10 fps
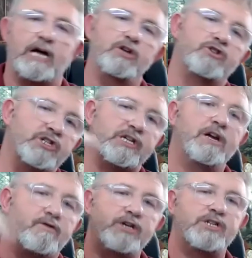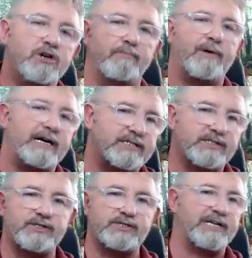and you're just increasing your
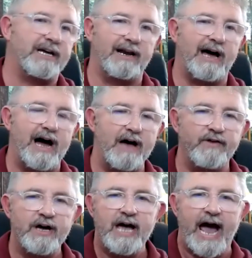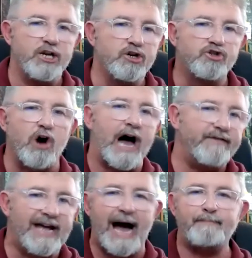prices to stay alive and you're
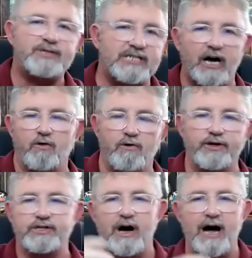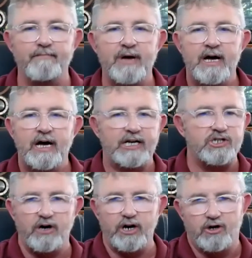driving upsell all the time, yeah. it's
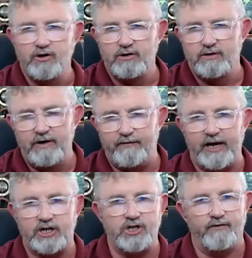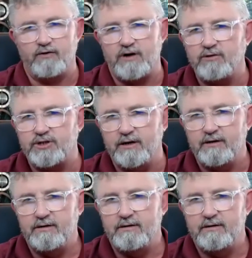not a good reflection of your culture.